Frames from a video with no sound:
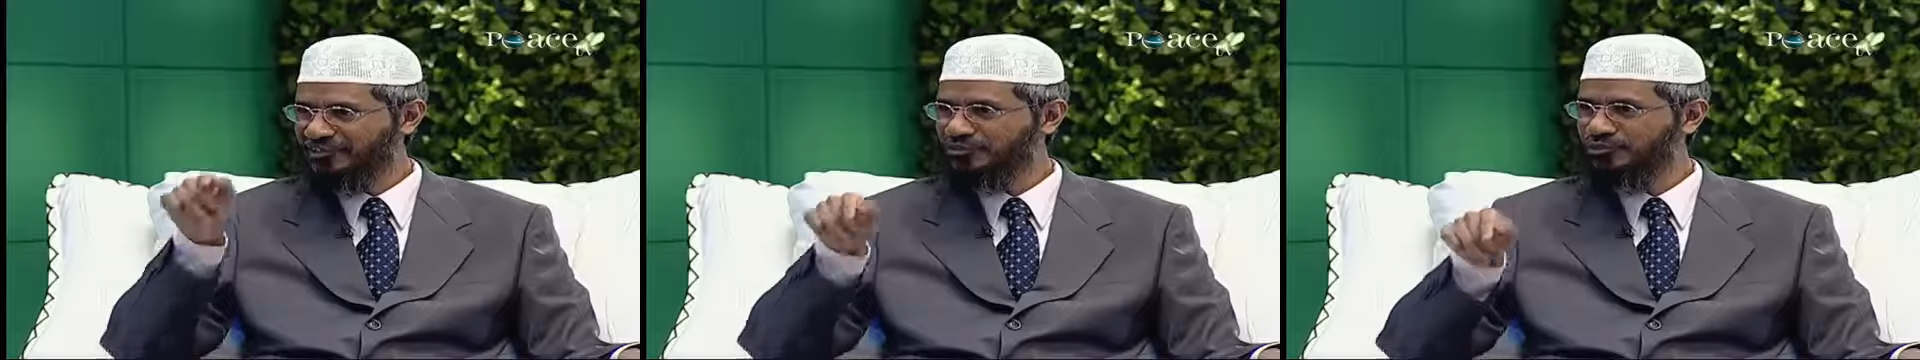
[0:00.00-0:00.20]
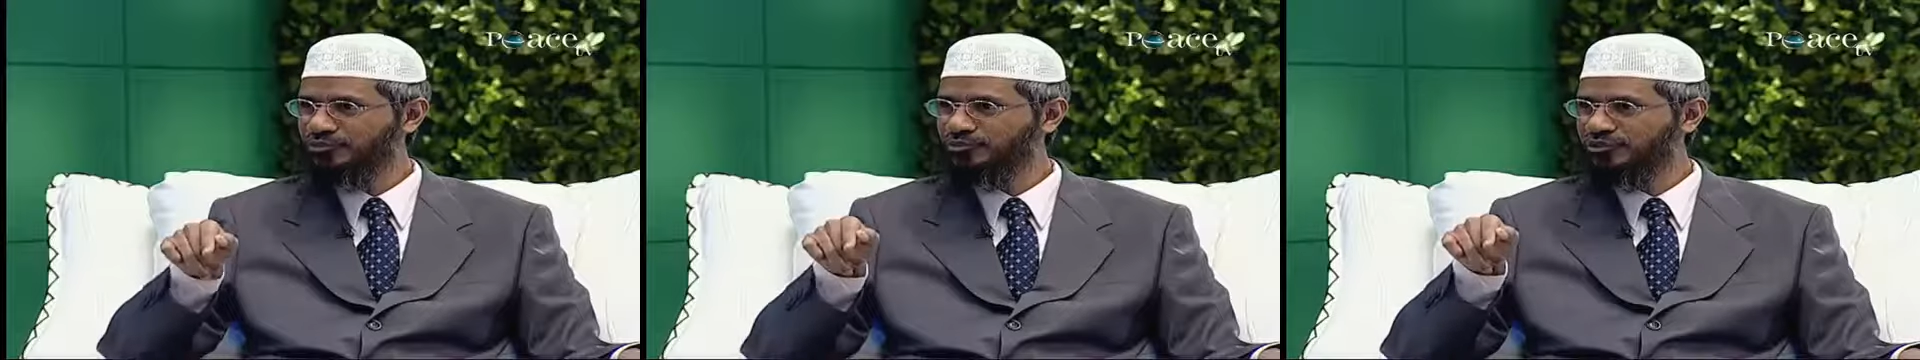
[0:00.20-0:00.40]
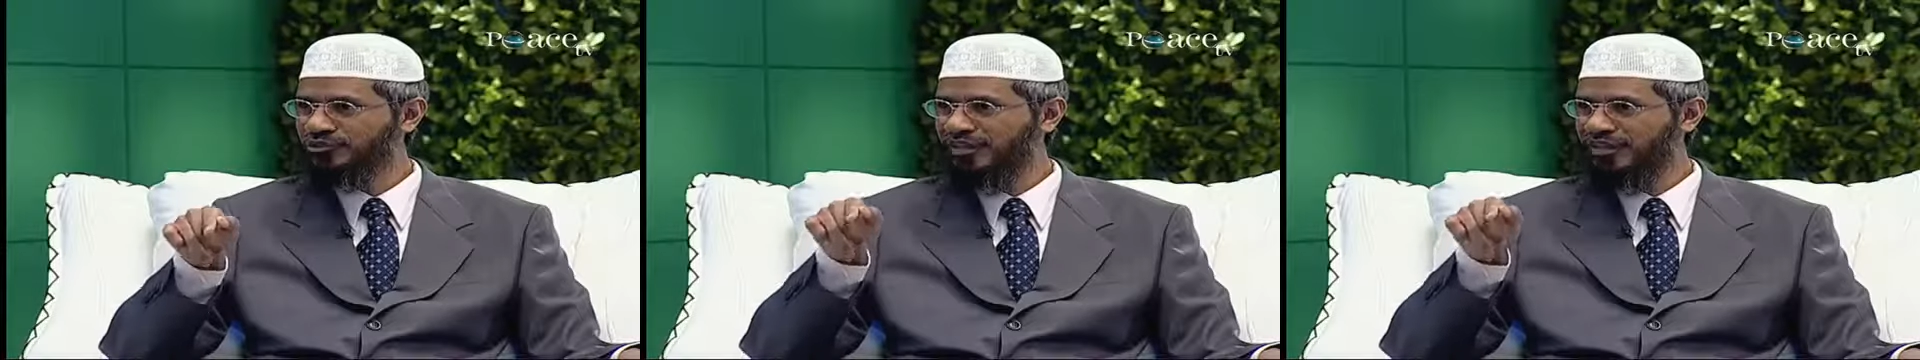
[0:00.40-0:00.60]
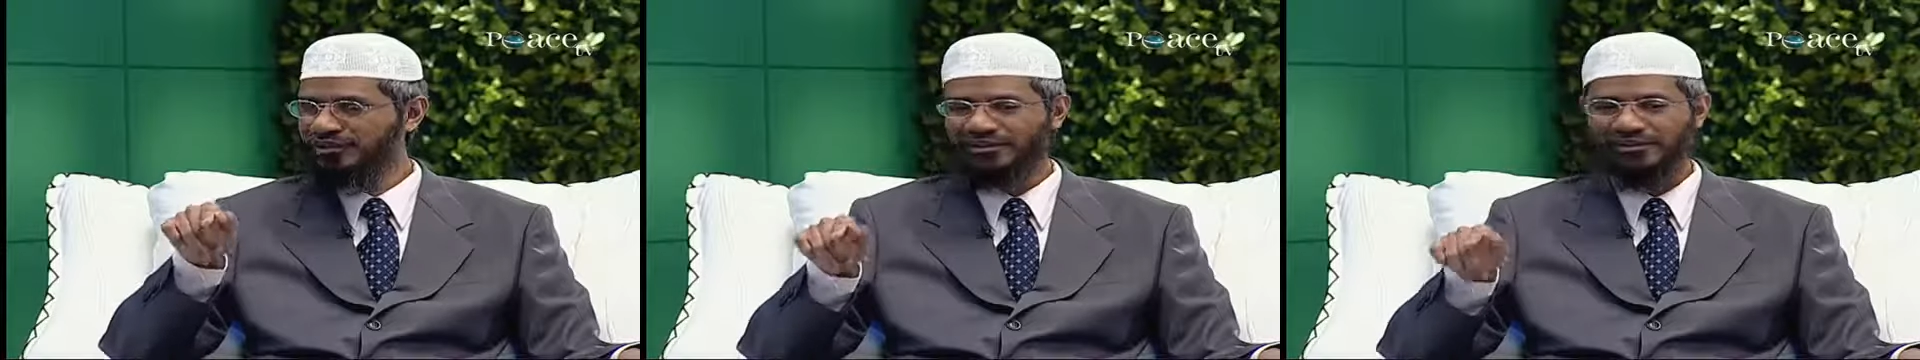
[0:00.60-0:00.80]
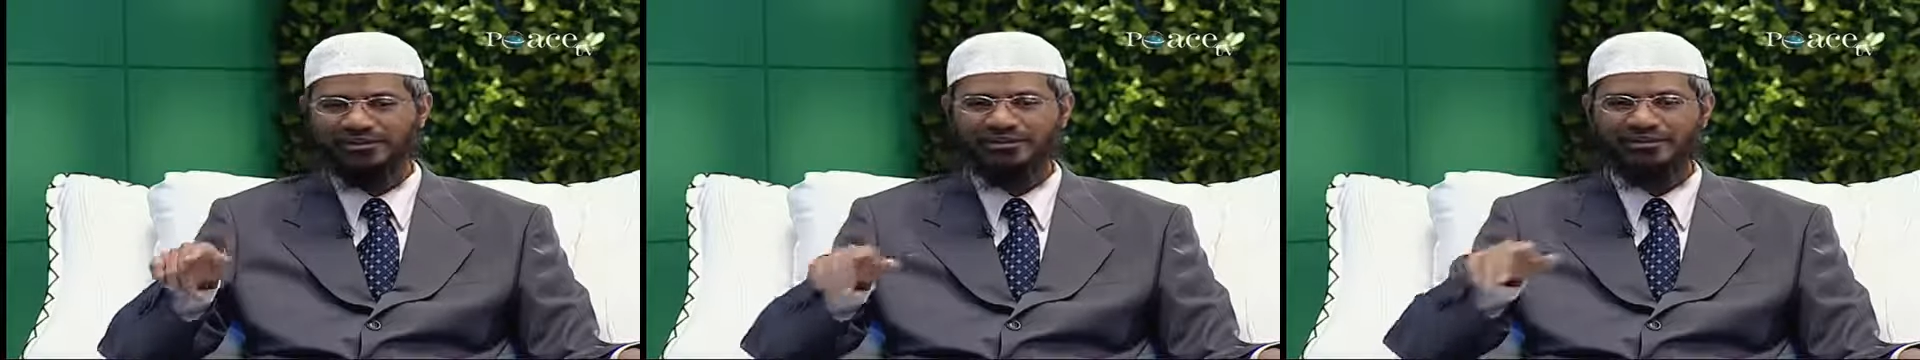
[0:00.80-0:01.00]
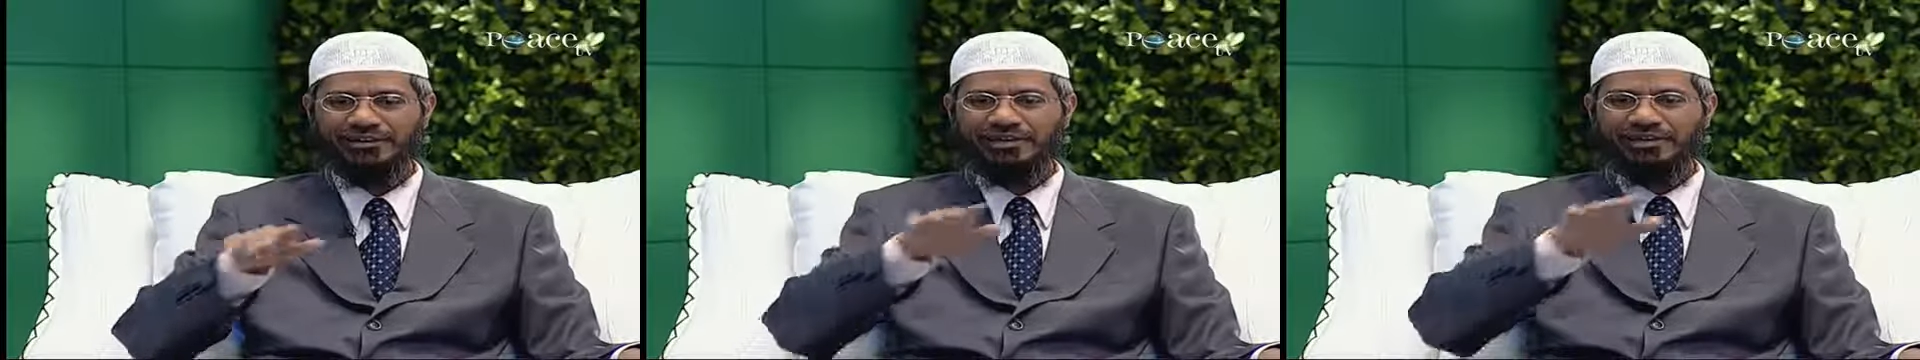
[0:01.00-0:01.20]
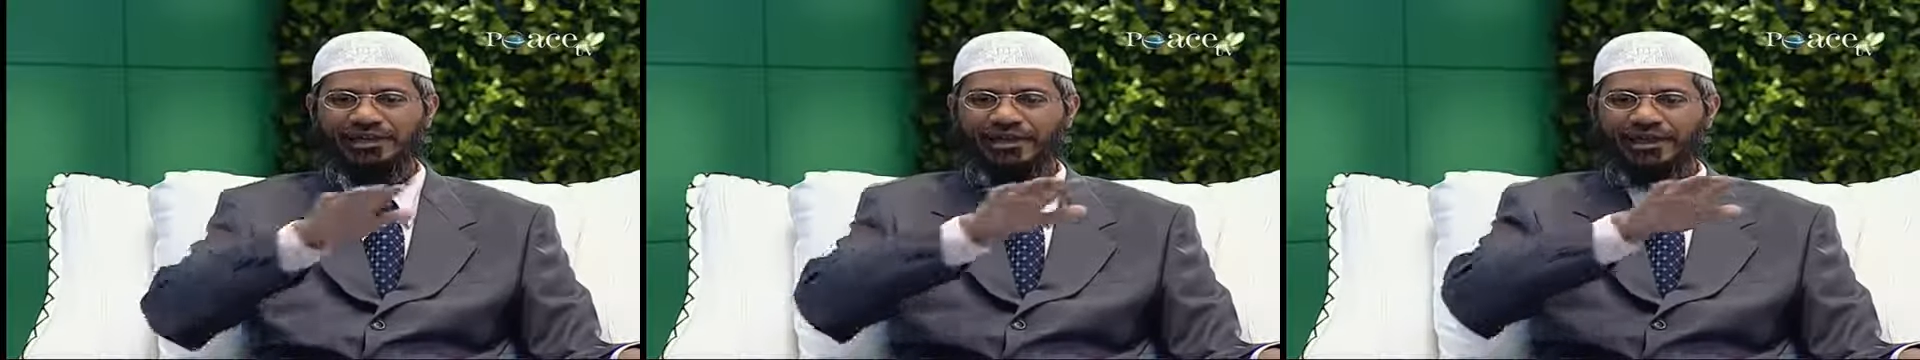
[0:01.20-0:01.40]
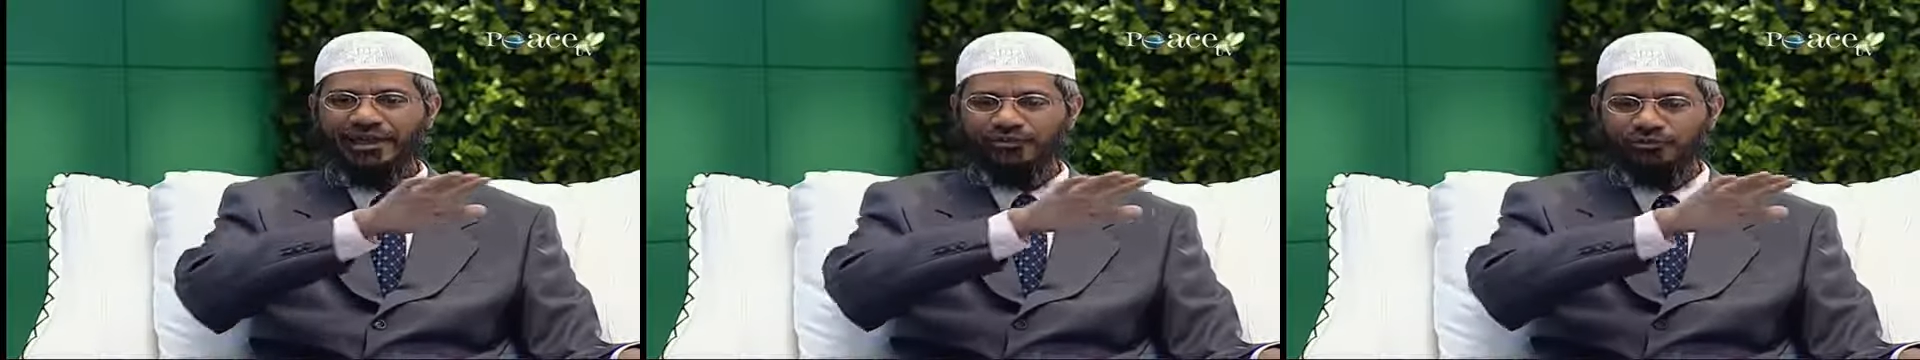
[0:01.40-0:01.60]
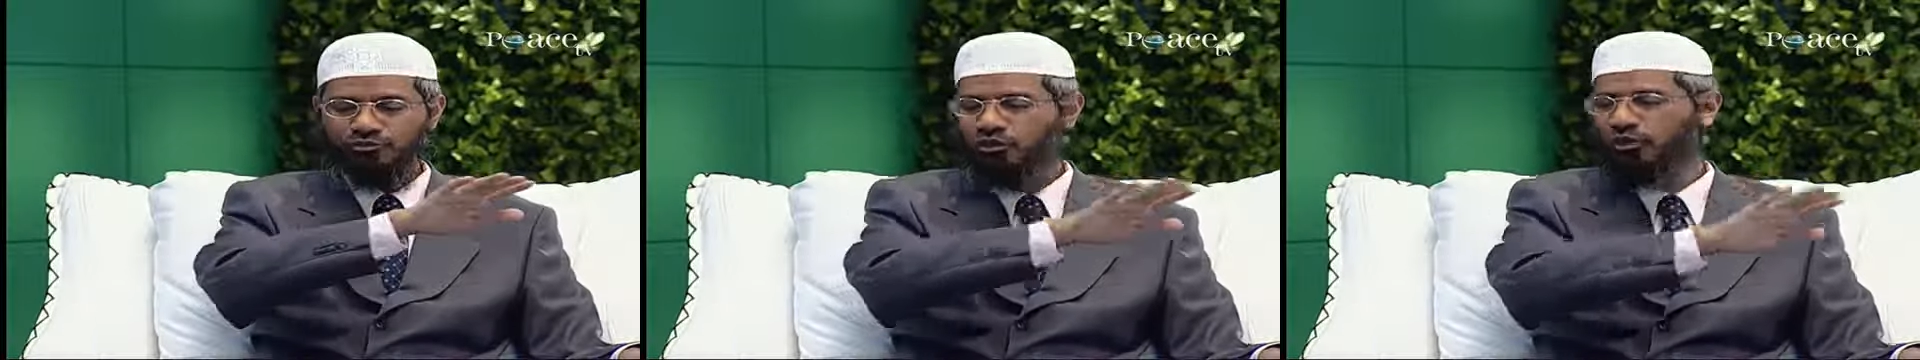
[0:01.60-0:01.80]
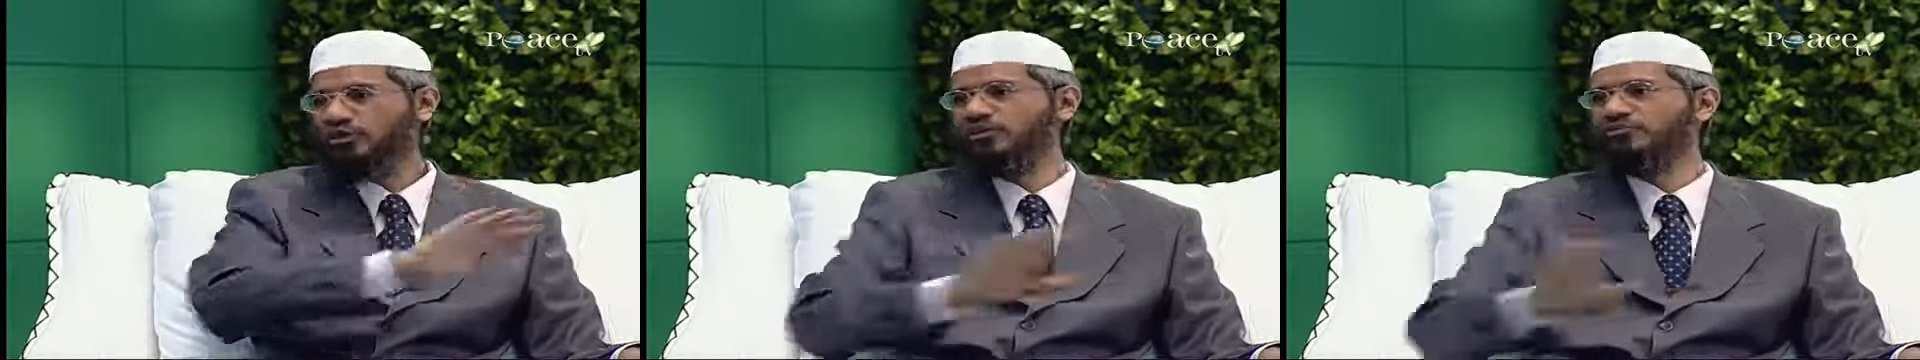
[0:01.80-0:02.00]
the new moon can occur
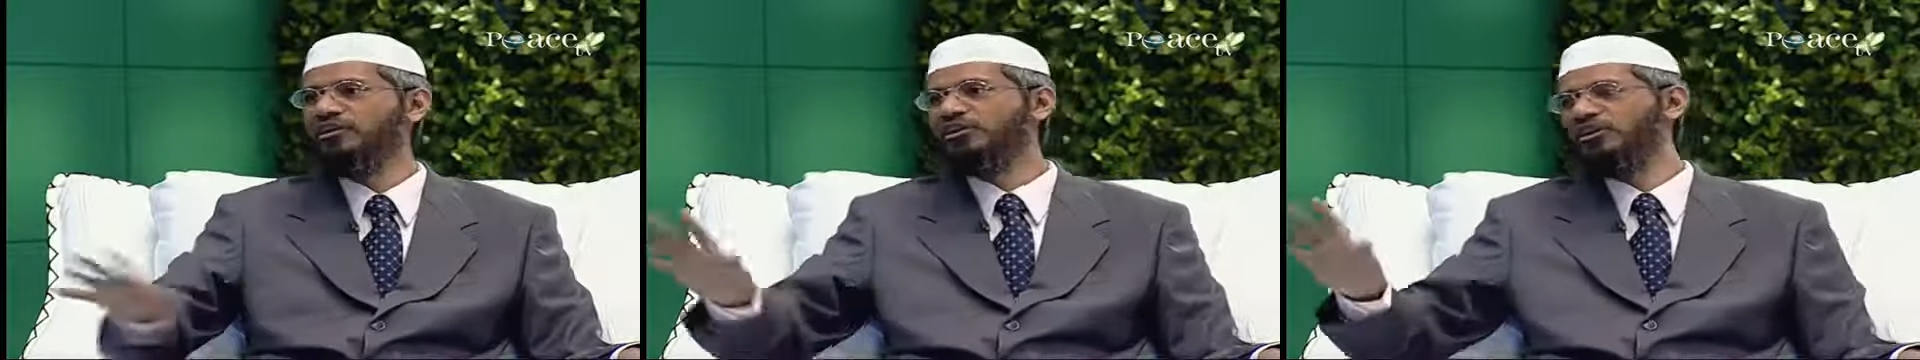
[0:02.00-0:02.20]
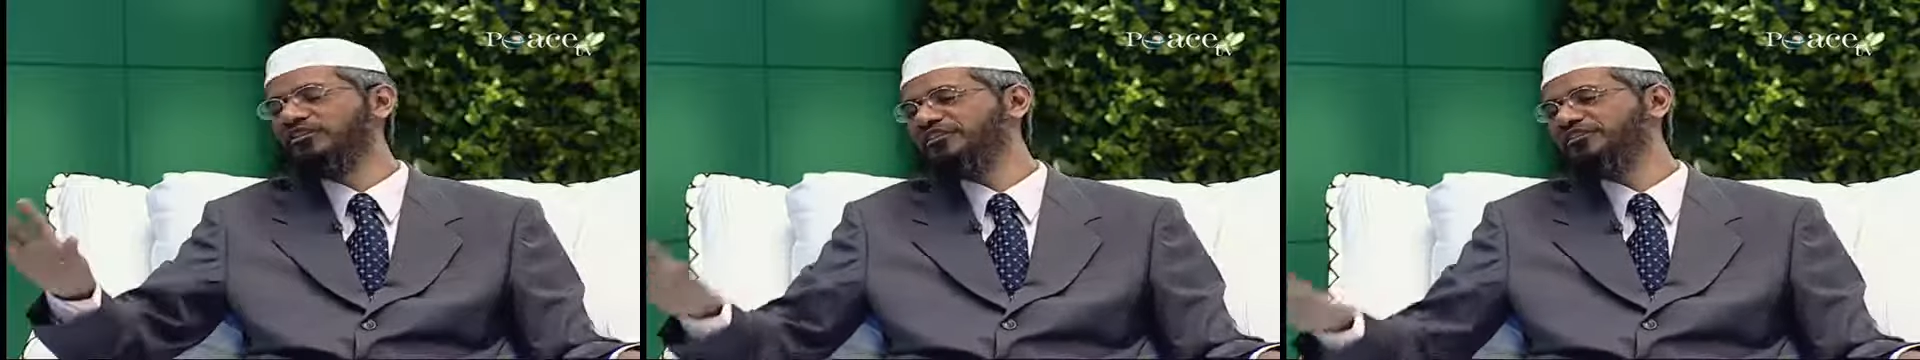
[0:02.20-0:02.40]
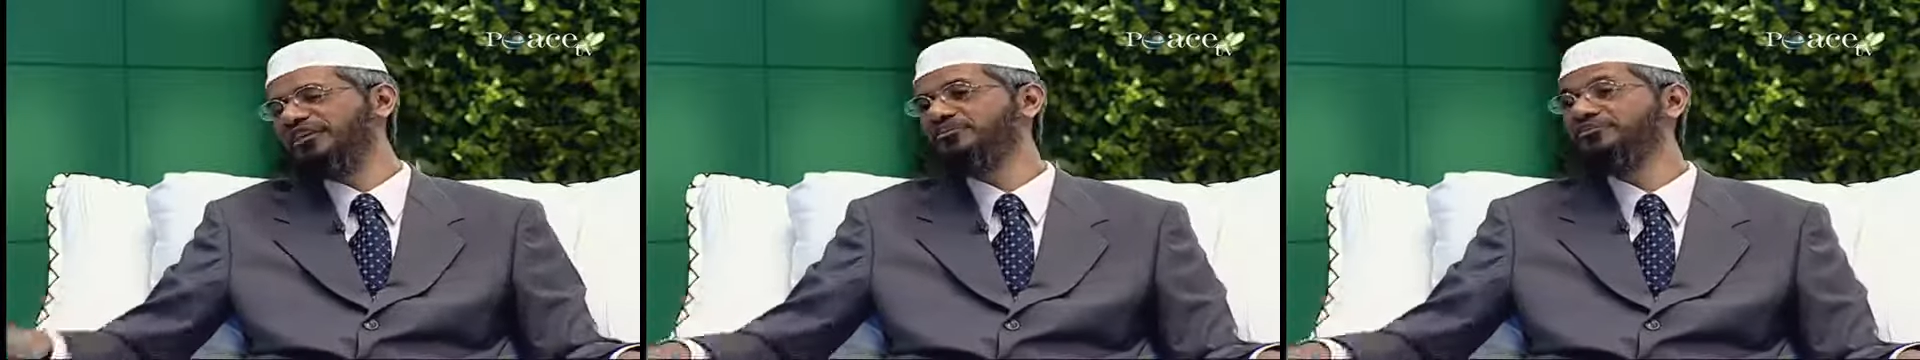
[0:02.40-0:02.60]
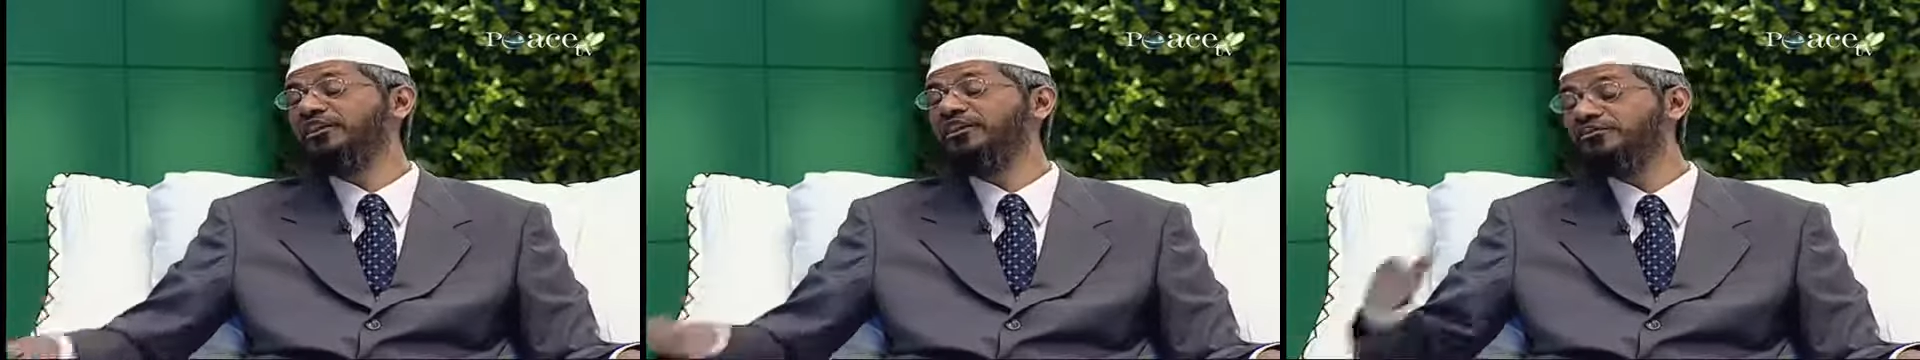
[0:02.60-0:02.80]
throughout the world on the same day.